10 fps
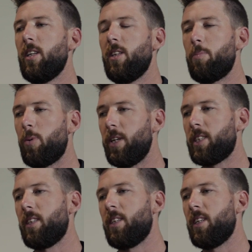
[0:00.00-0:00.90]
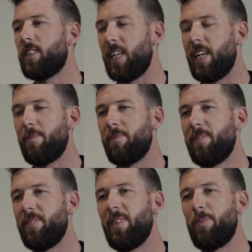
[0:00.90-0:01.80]
The pressure that a team
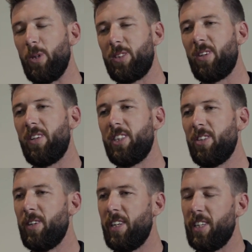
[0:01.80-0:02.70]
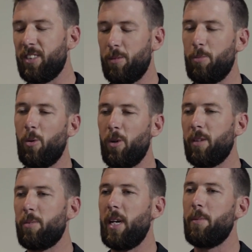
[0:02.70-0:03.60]
puts on you and
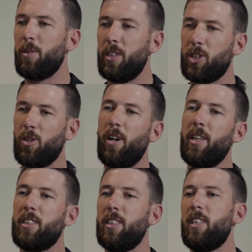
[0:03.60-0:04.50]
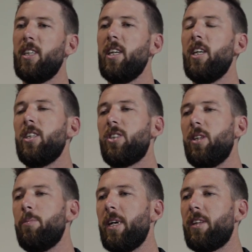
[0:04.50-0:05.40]
supporting people and trying to
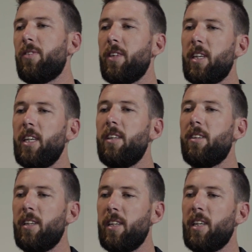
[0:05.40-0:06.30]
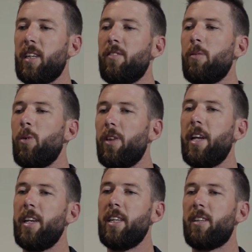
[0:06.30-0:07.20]
do the best for the kids and give them what
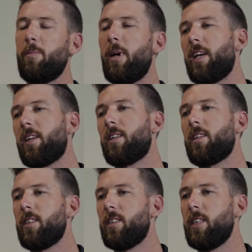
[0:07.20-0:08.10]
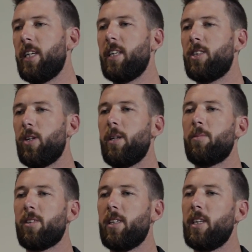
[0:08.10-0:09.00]
they need to make their
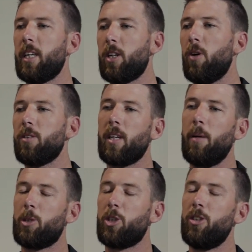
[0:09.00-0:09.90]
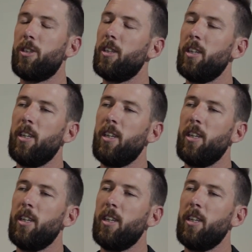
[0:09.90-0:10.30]
dreams and their goals come true